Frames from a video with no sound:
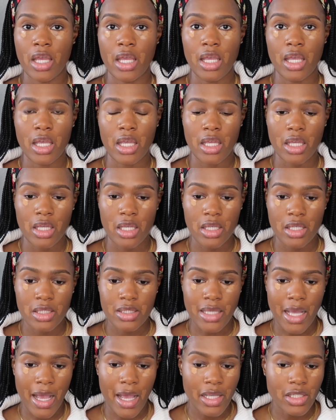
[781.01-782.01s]

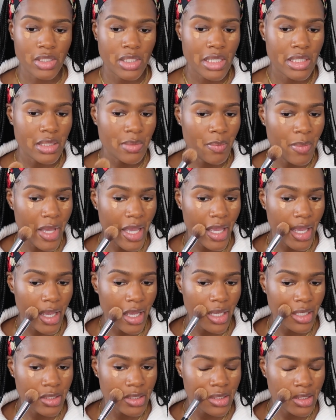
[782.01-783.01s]
and I just
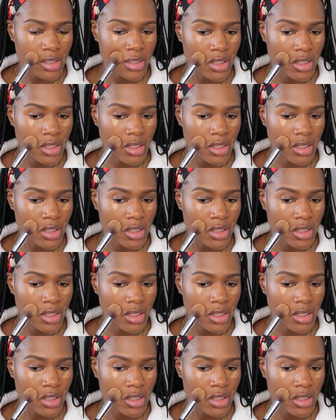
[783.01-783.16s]
pat